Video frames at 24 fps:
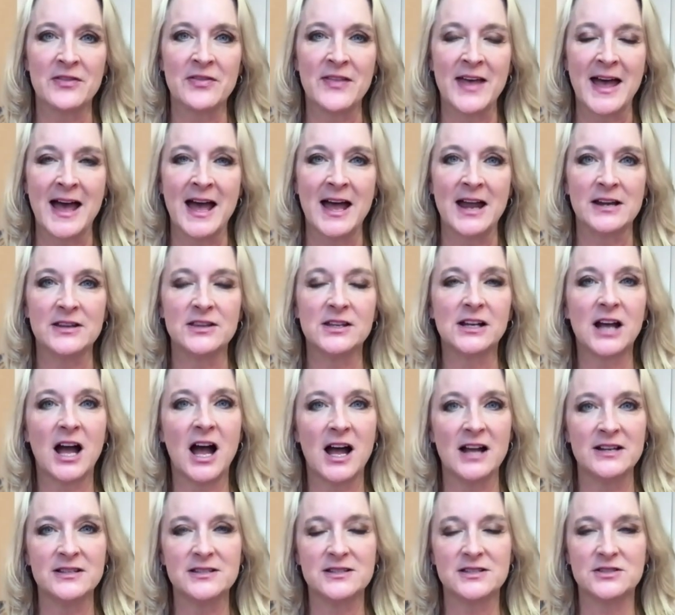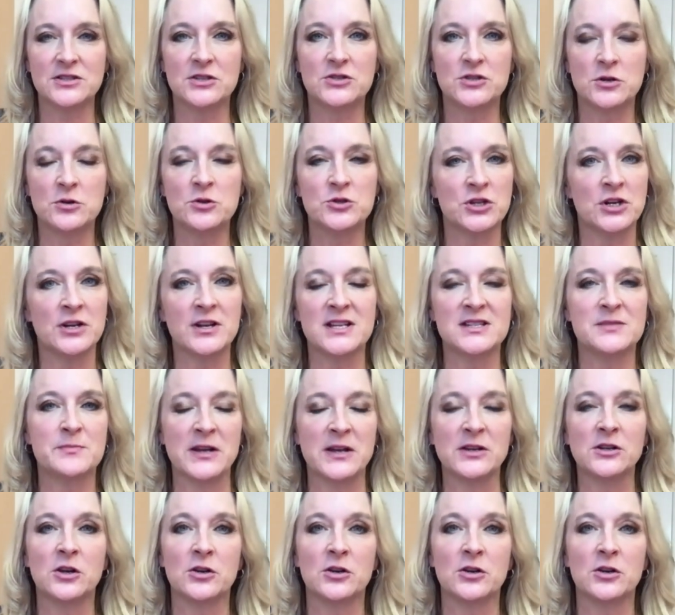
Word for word: in that the Constitution has been